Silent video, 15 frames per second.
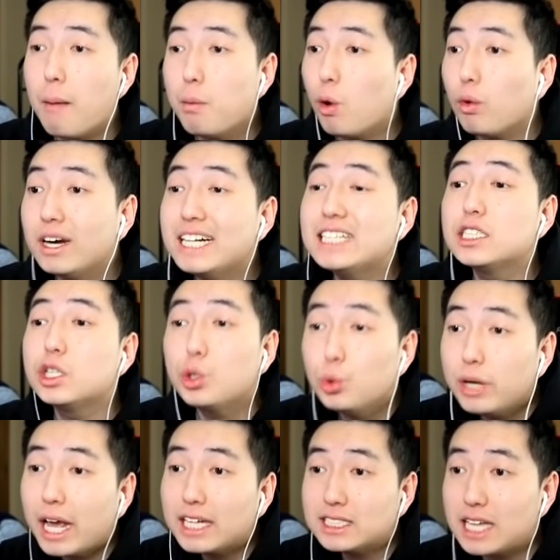I'm already
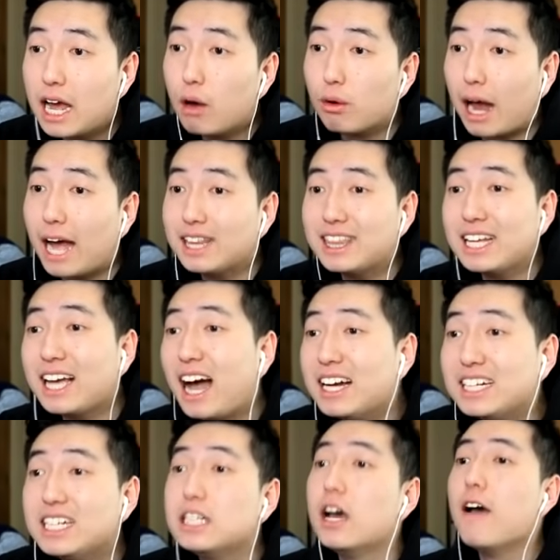two days down. I think I
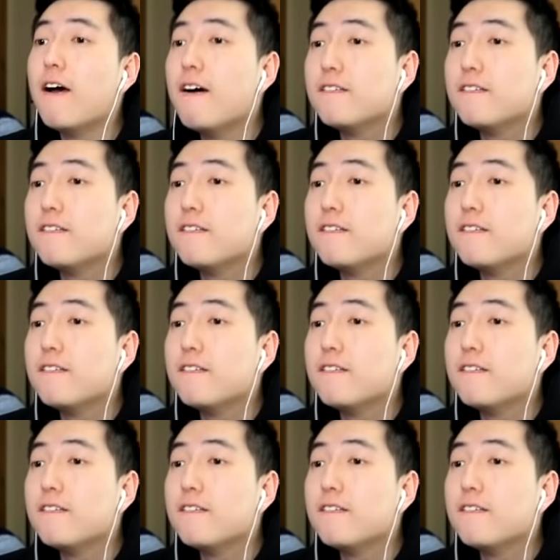need...